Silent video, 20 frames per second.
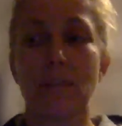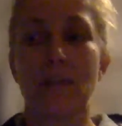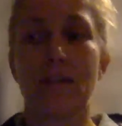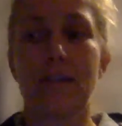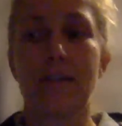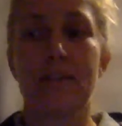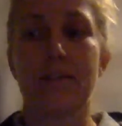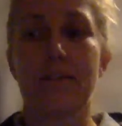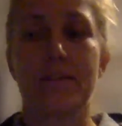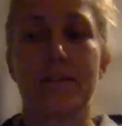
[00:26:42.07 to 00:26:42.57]

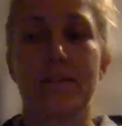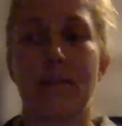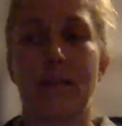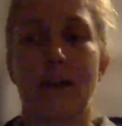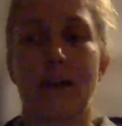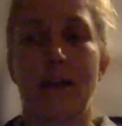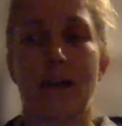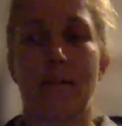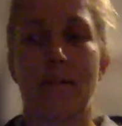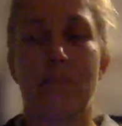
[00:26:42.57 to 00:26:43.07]
is,
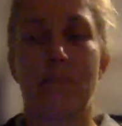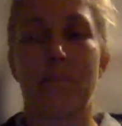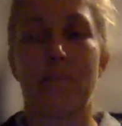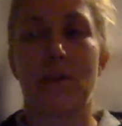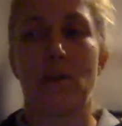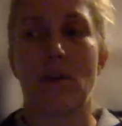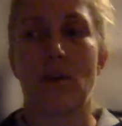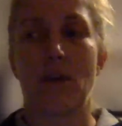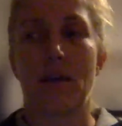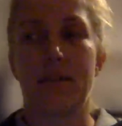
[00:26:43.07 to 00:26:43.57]

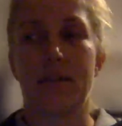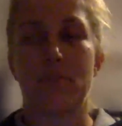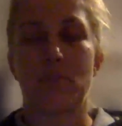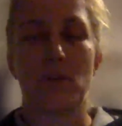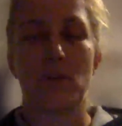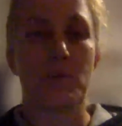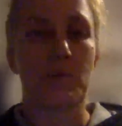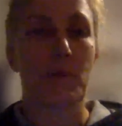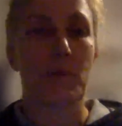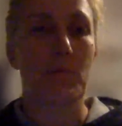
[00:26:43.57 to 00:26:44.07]
as
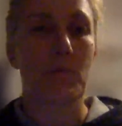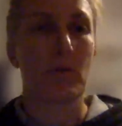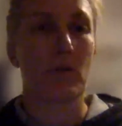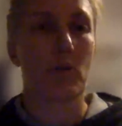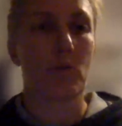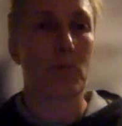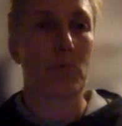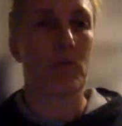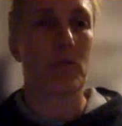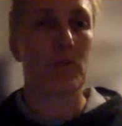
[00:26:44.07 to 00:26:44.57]
most people in
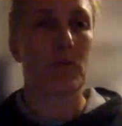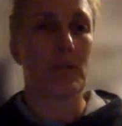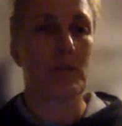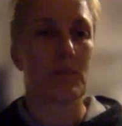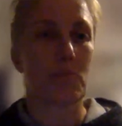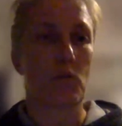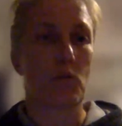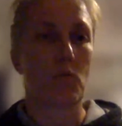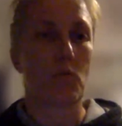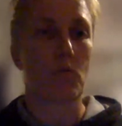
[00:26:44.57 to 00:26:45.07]
community
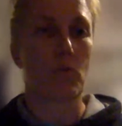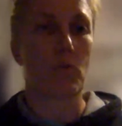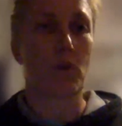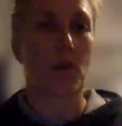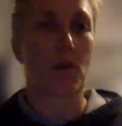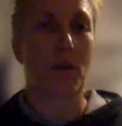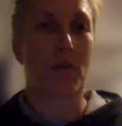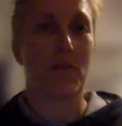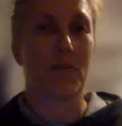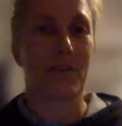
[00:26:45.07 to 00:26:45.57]
sport would
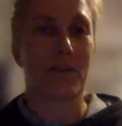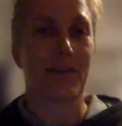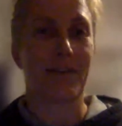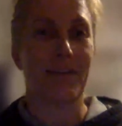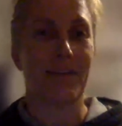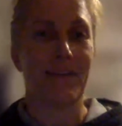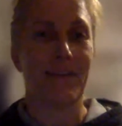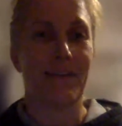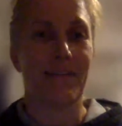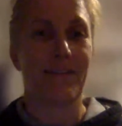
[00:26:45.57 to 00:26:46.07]
know, the
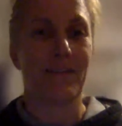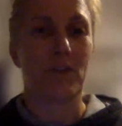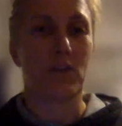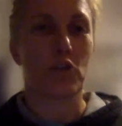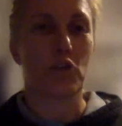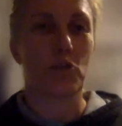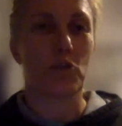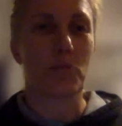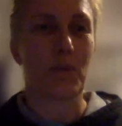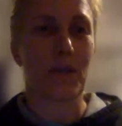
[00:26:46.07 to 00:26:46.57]

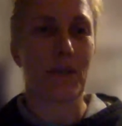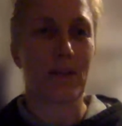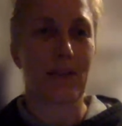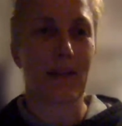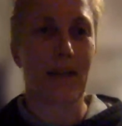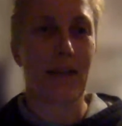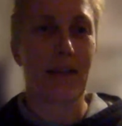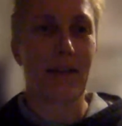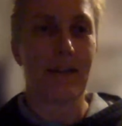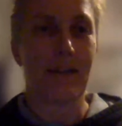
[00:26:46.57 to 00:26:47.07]
linchpin.
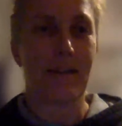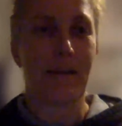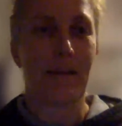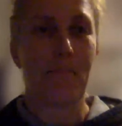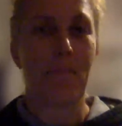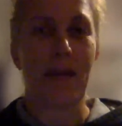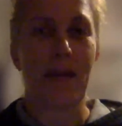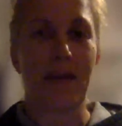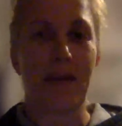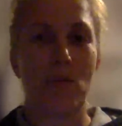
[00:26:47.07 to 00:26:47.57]
They
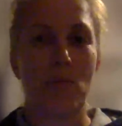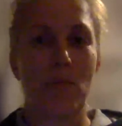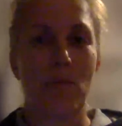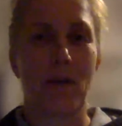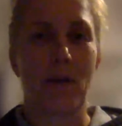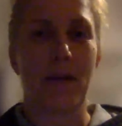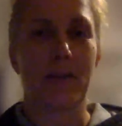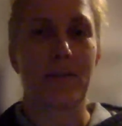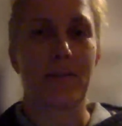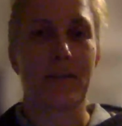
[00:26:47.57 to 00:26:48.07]
make or
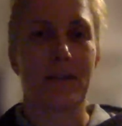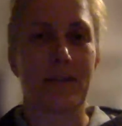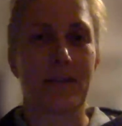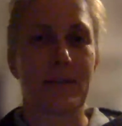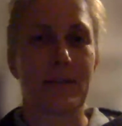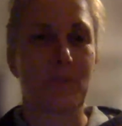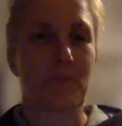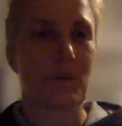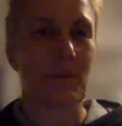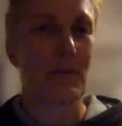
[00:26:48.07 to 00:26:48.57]
break the
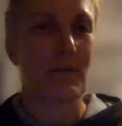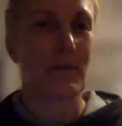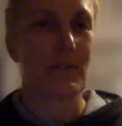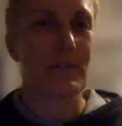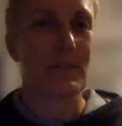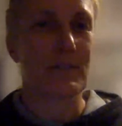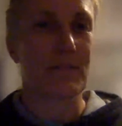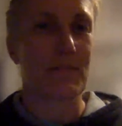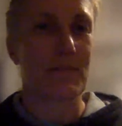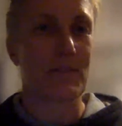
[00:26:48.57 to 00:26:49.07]

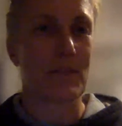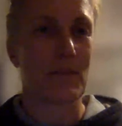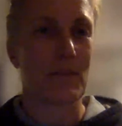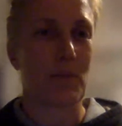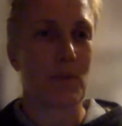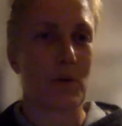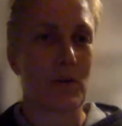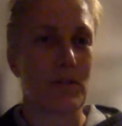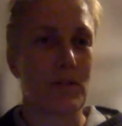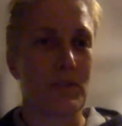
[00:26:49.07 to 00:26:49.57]
experience for the
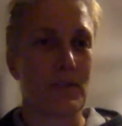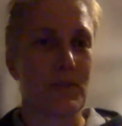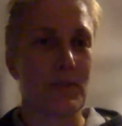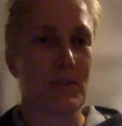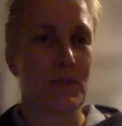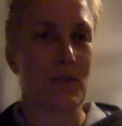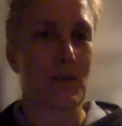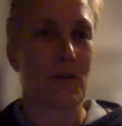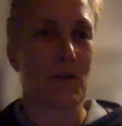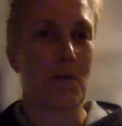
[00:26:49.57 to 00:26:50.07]
person.
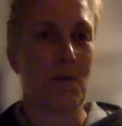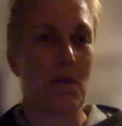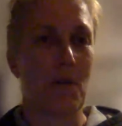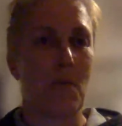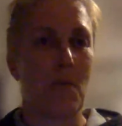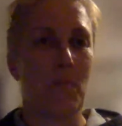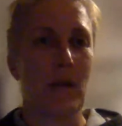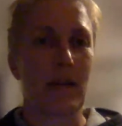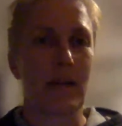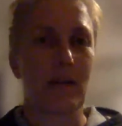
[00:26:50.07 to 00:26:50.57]
So
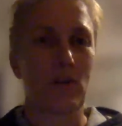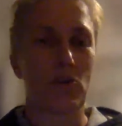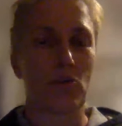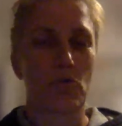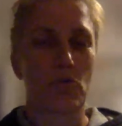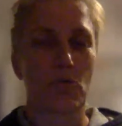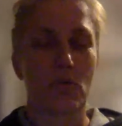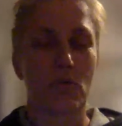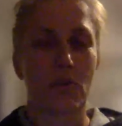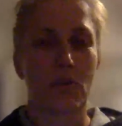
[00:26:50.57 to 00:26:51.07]
making
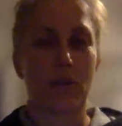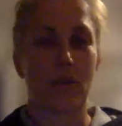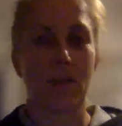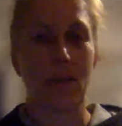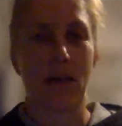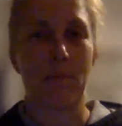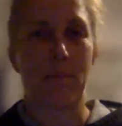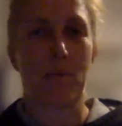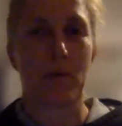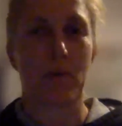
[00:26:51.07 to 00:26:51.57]
sure that
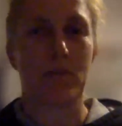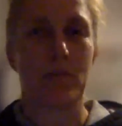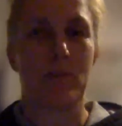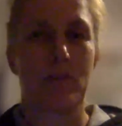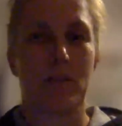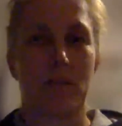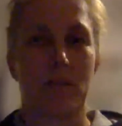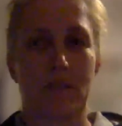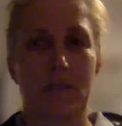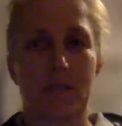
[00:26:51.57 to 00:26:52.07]
that person
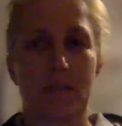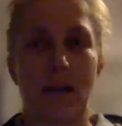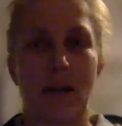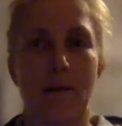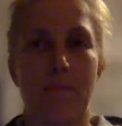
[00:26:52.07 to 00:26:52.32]
that's